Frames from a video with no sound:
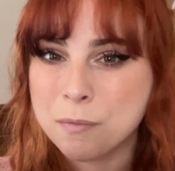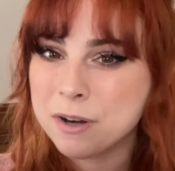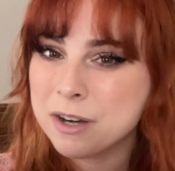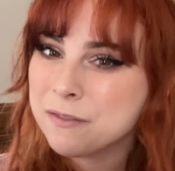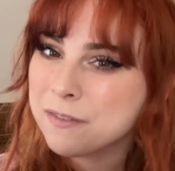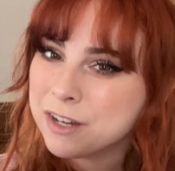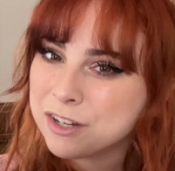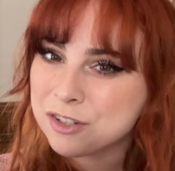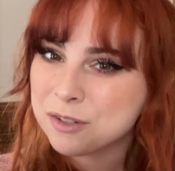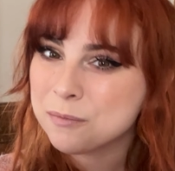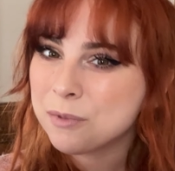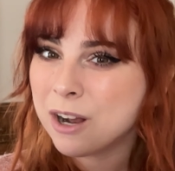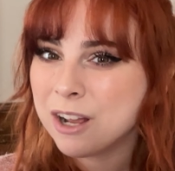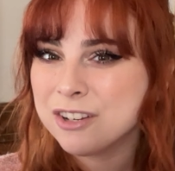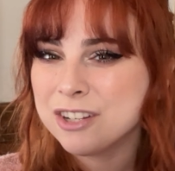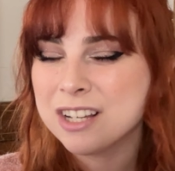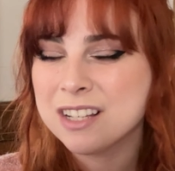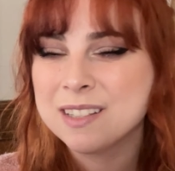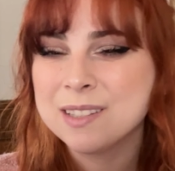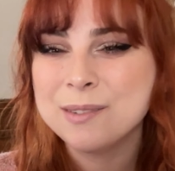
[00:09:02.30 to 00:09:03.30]
renovation
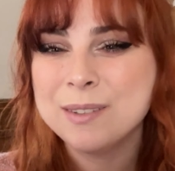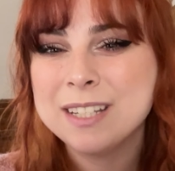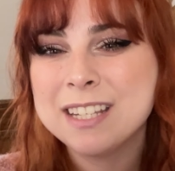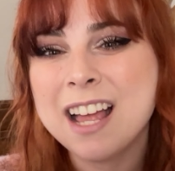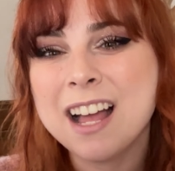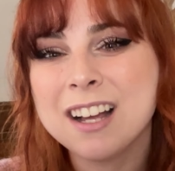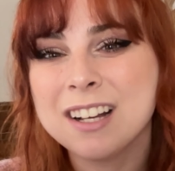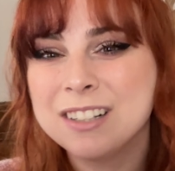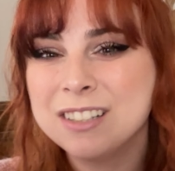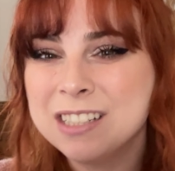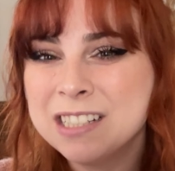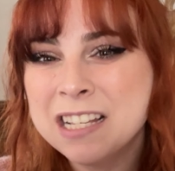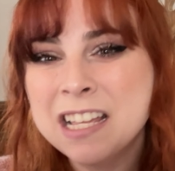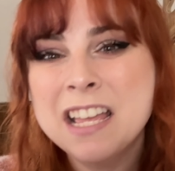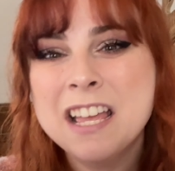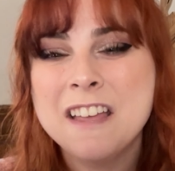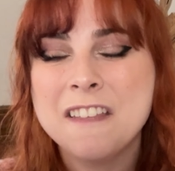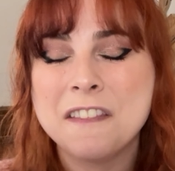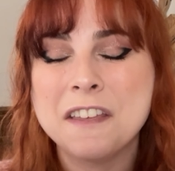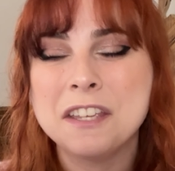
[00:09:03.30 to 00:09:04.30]
projects we tackle.
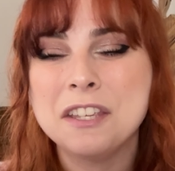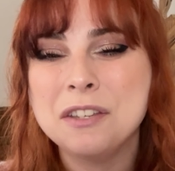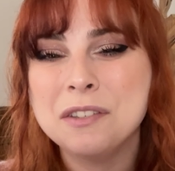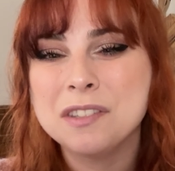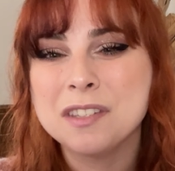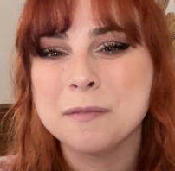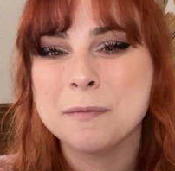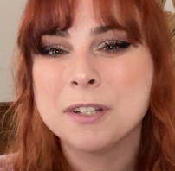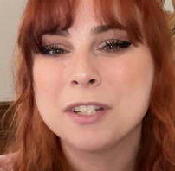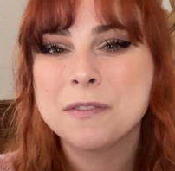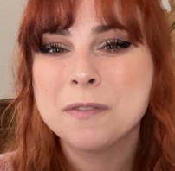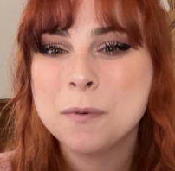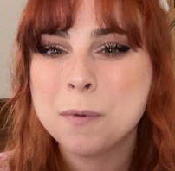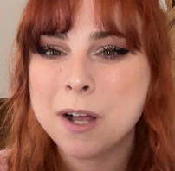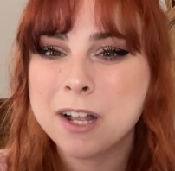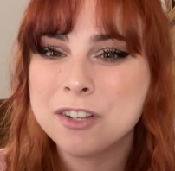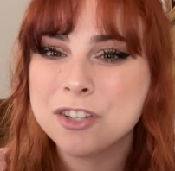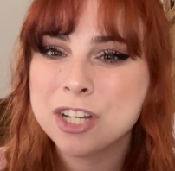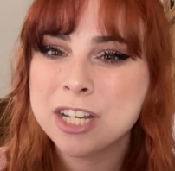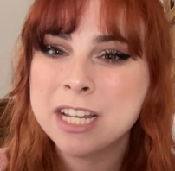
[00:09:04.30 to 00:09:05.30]
Thank you so much for
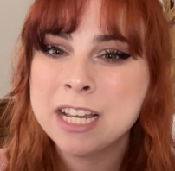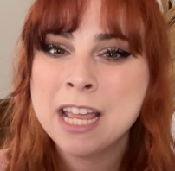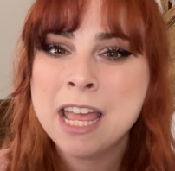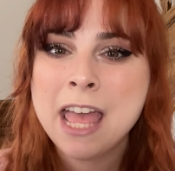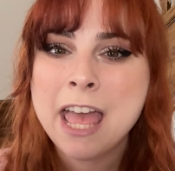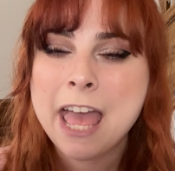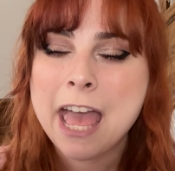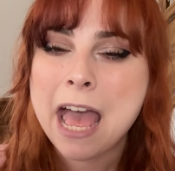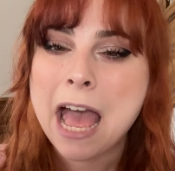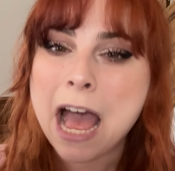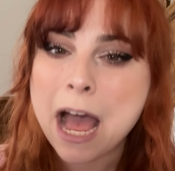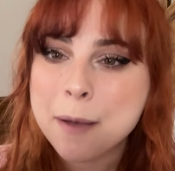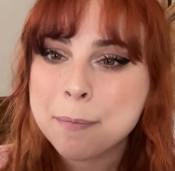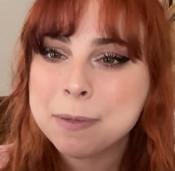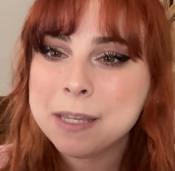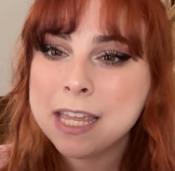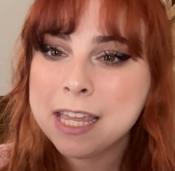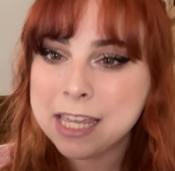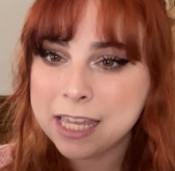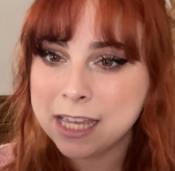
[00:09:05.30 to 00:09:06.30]
watching.
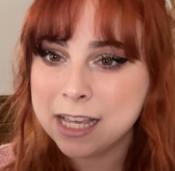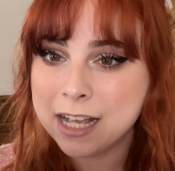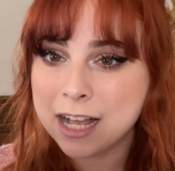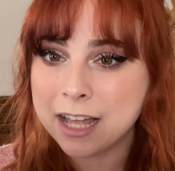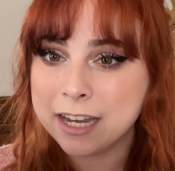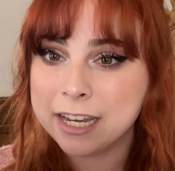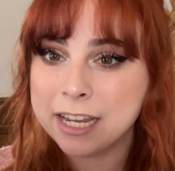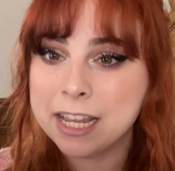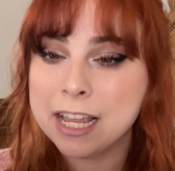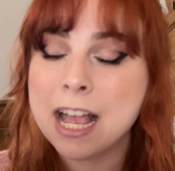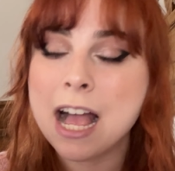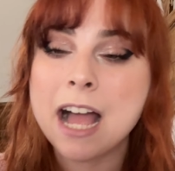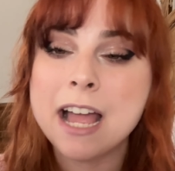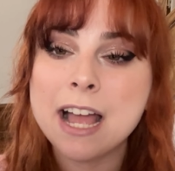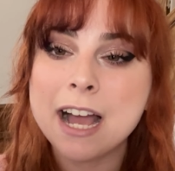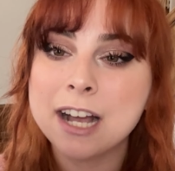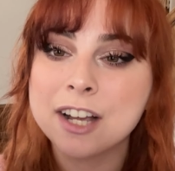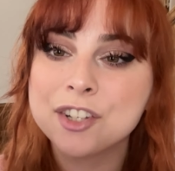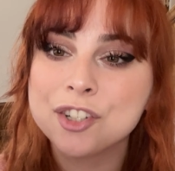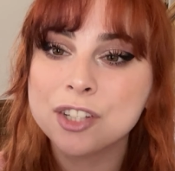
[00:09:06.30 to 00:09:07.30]
Happy heat gunning. I
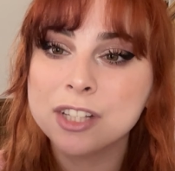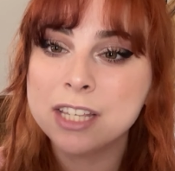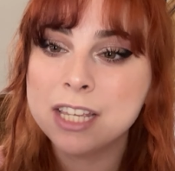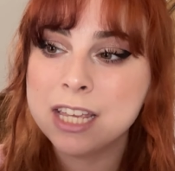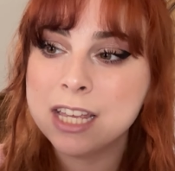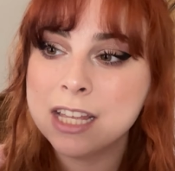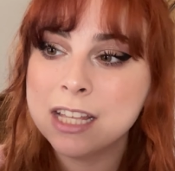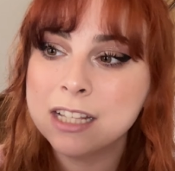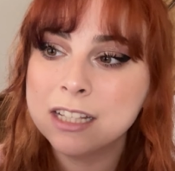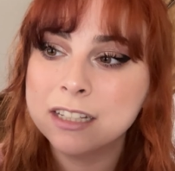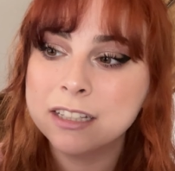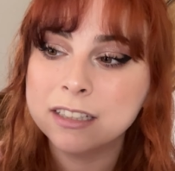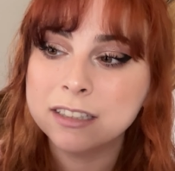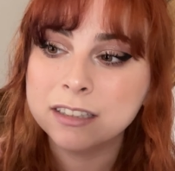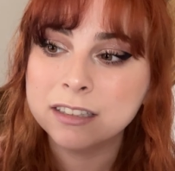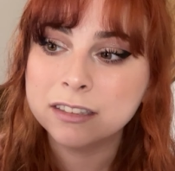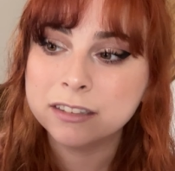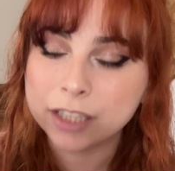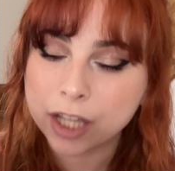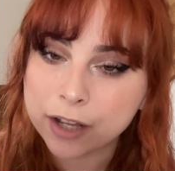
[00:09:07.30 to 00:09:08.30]
actually
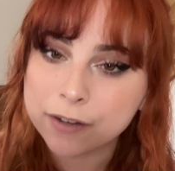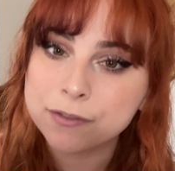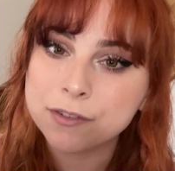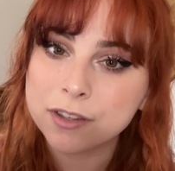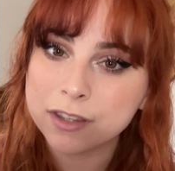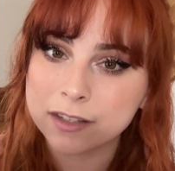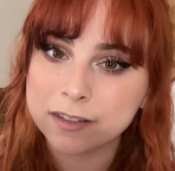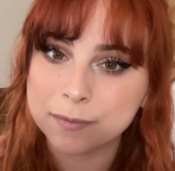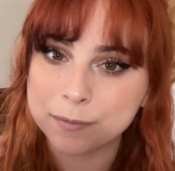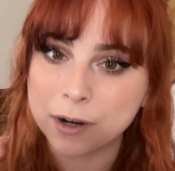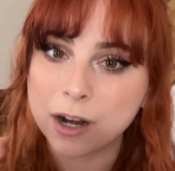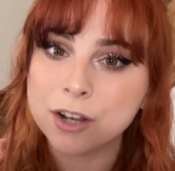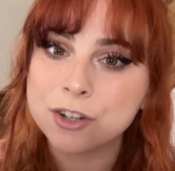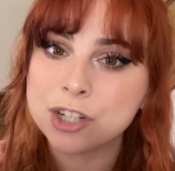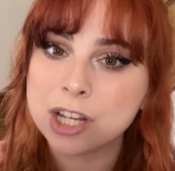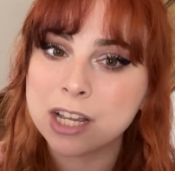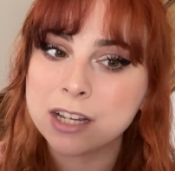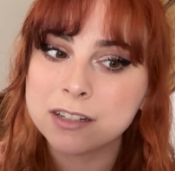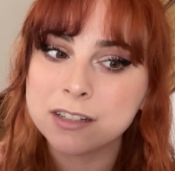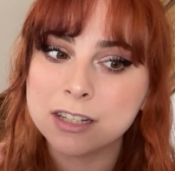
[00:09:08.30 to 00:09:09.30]
loved this
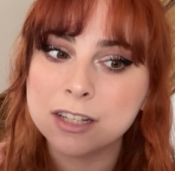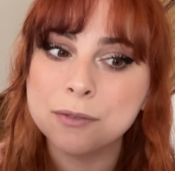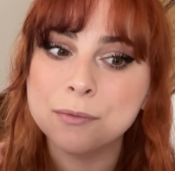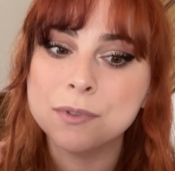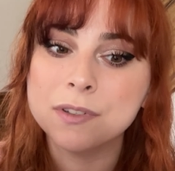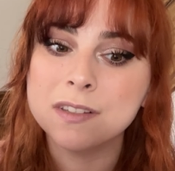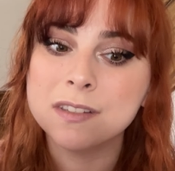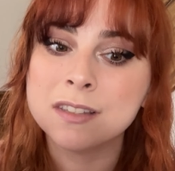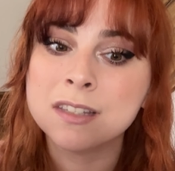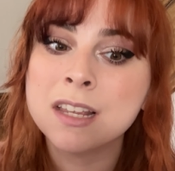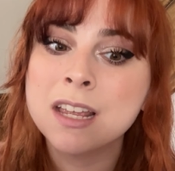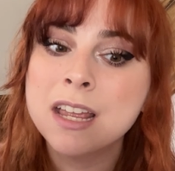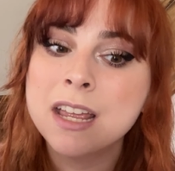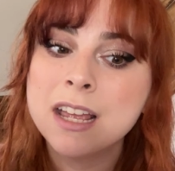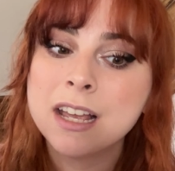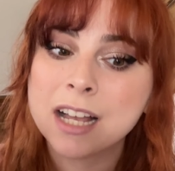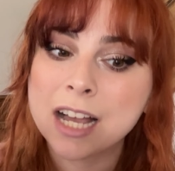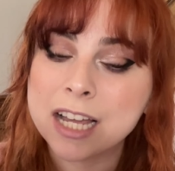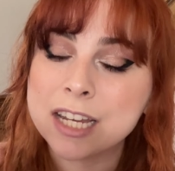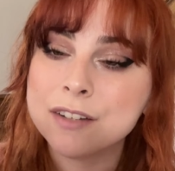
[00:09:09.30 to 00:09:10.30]
project. It was
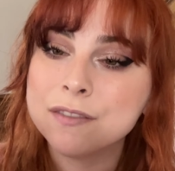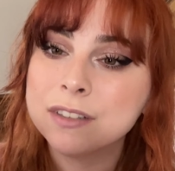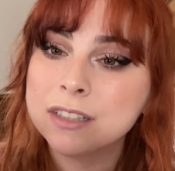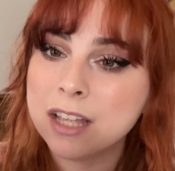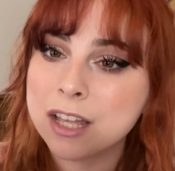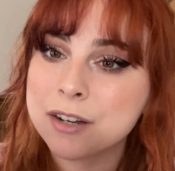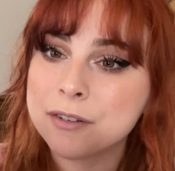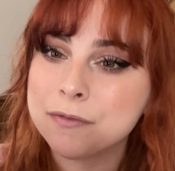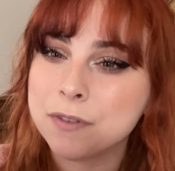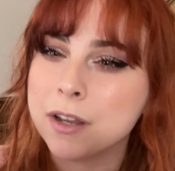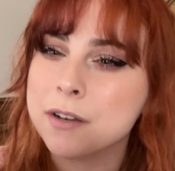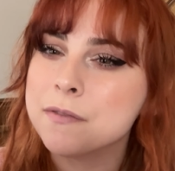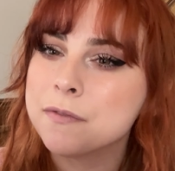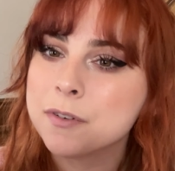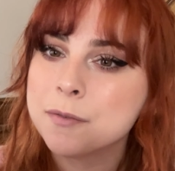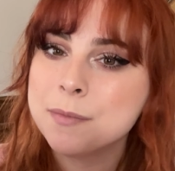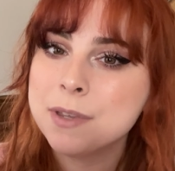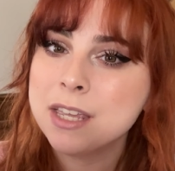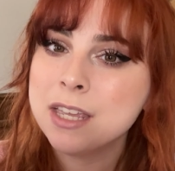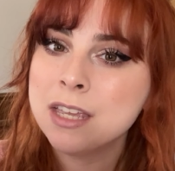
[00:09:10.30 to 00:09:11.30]
kind of a lot of fun
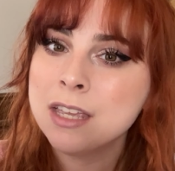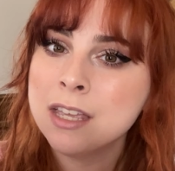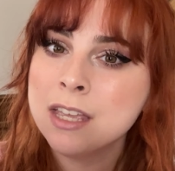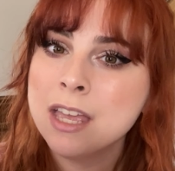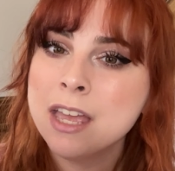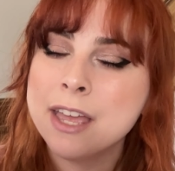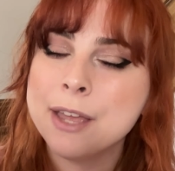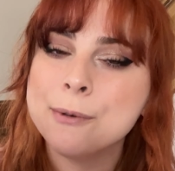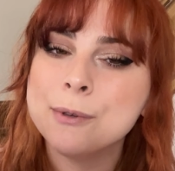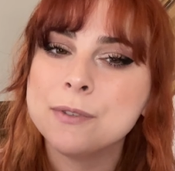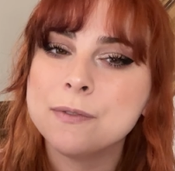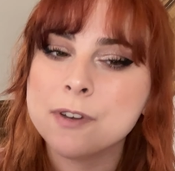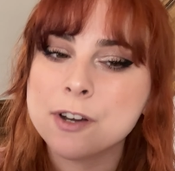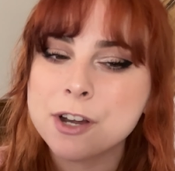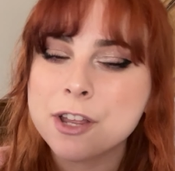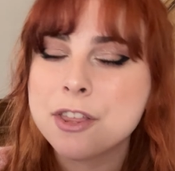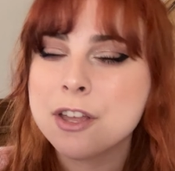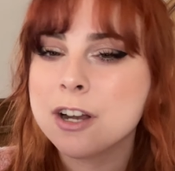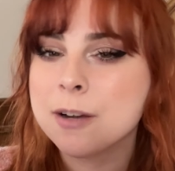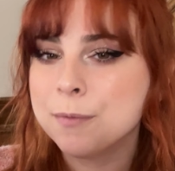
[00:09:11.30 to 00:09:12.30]
for me. It was
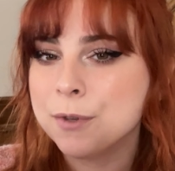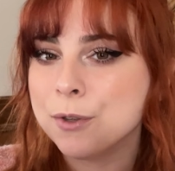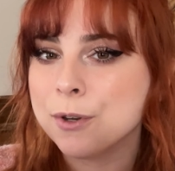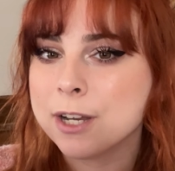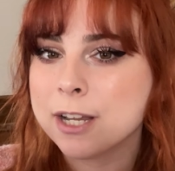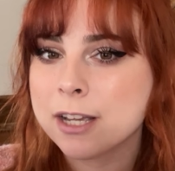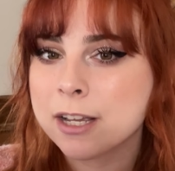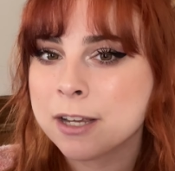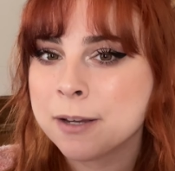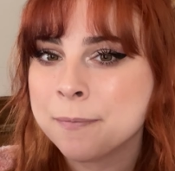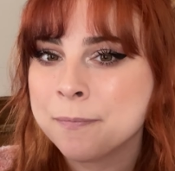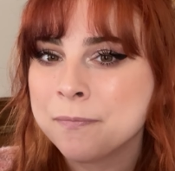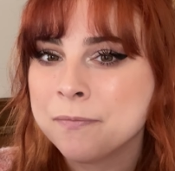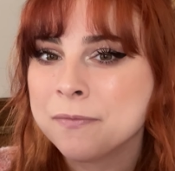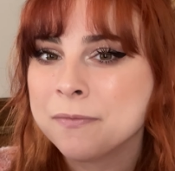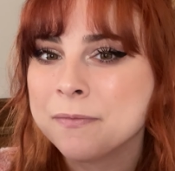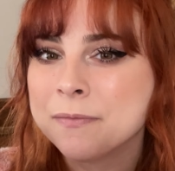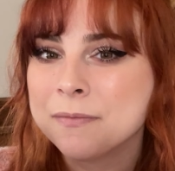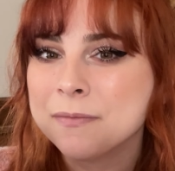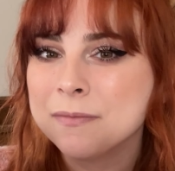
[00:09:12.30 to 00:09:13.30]
very therapeutic.
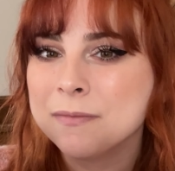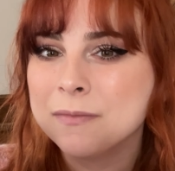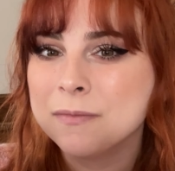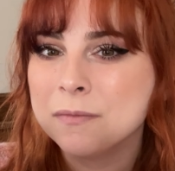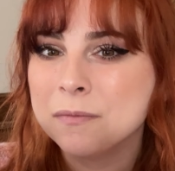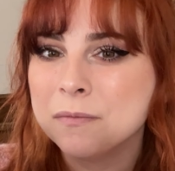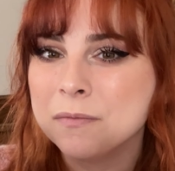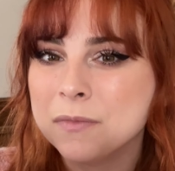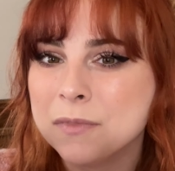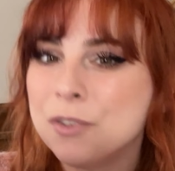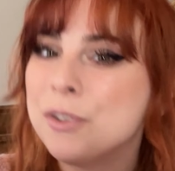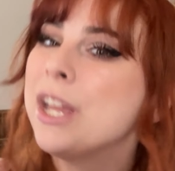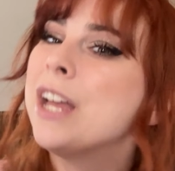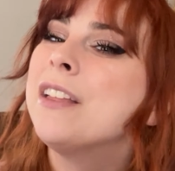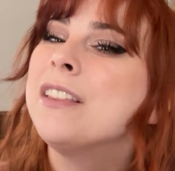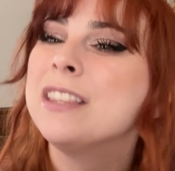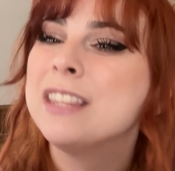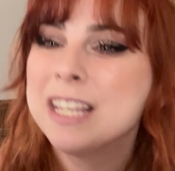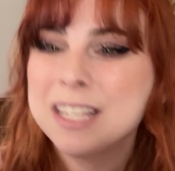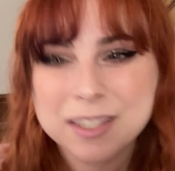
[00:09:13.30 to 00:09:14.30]
So yeah,
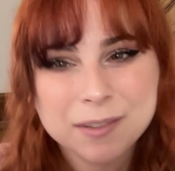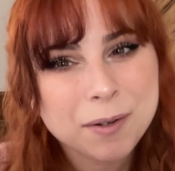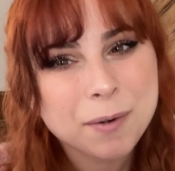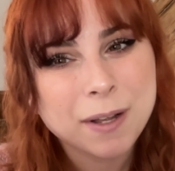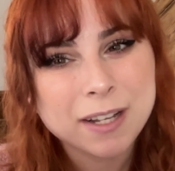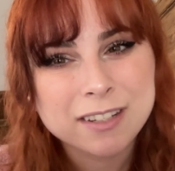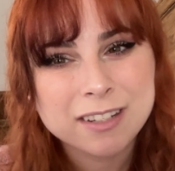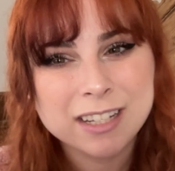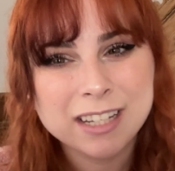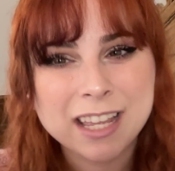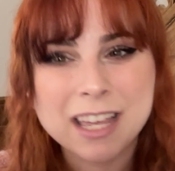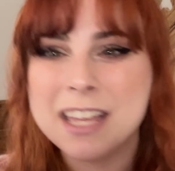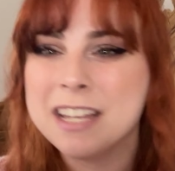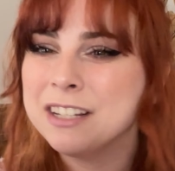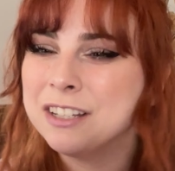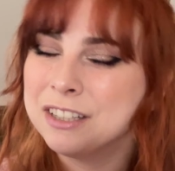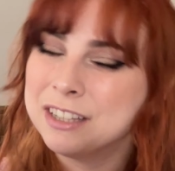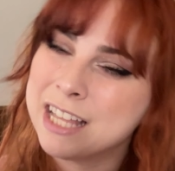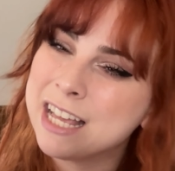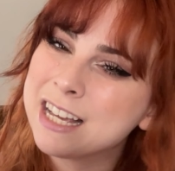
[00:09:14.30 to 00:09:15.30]
thanks for watching and
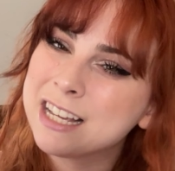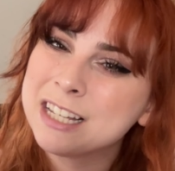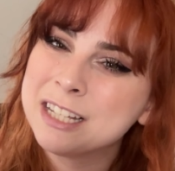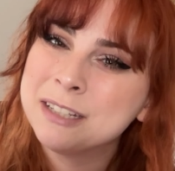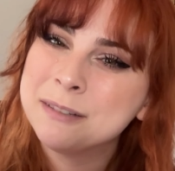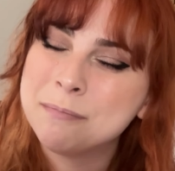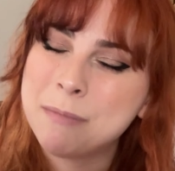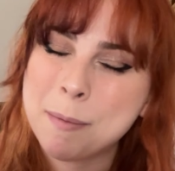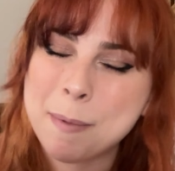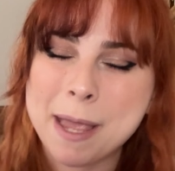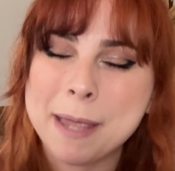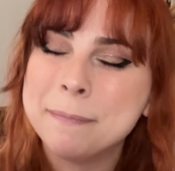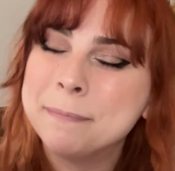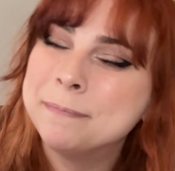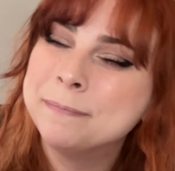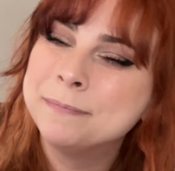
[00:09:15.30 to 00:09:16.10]
good luck. Bye-bye.